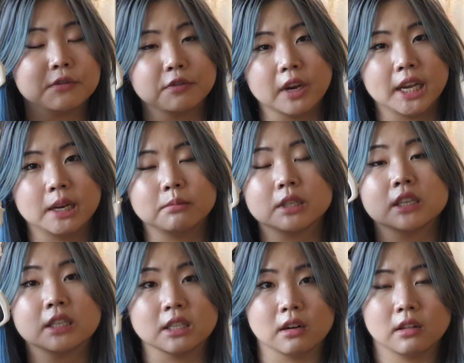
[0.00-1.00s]
framed
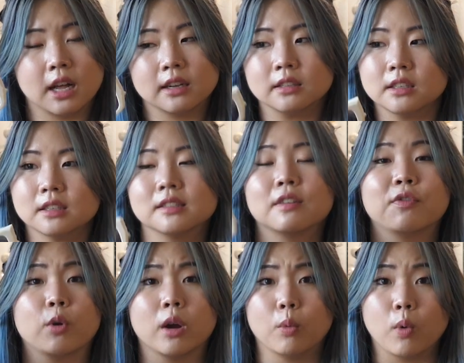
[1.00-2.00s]
sunglasses
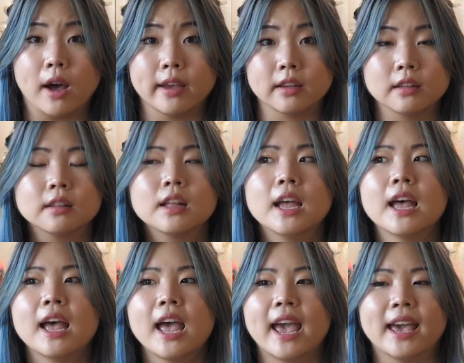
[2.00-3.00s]
for a while,
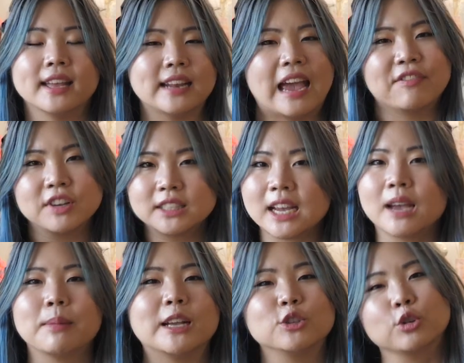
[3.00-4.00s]
and every time
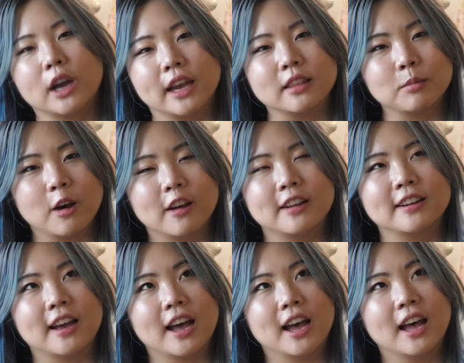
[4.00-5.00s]
I try them
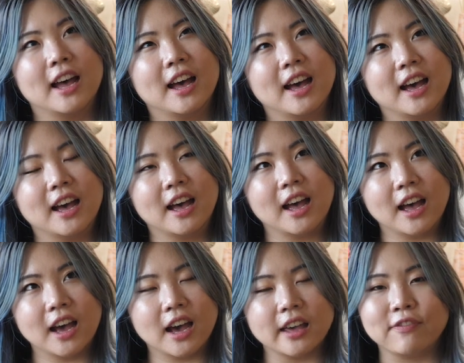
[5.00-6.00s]
on,
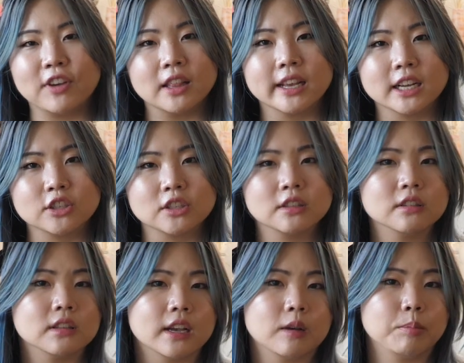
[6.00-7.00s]
I feel like I just
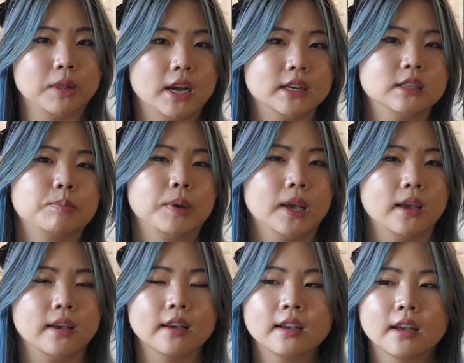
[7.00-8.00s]
look like a blind
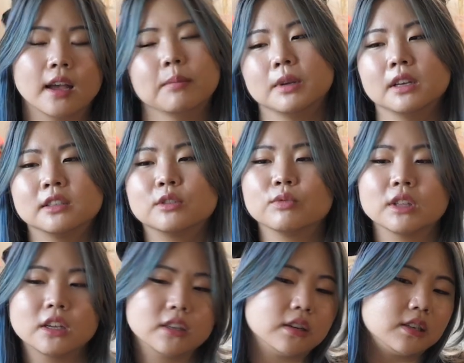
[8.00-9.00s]
pig. It's
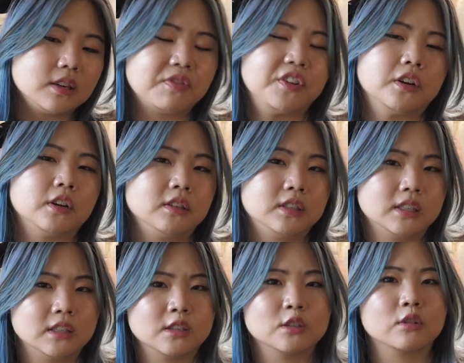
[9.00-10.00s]
really difficult to
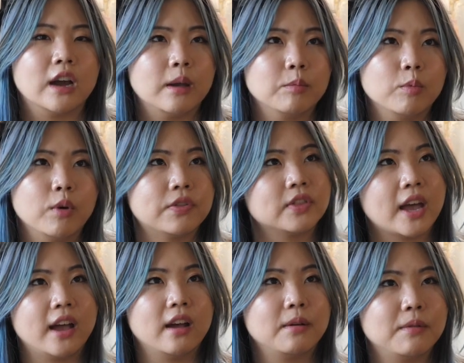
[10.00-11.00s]
describe what
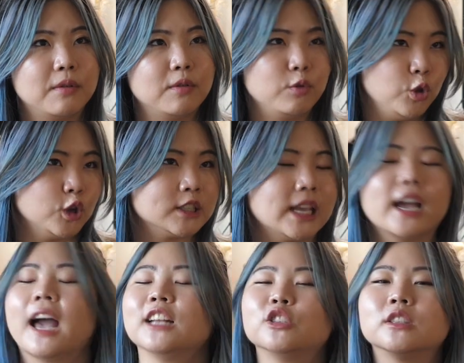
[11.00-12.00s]
that looks like.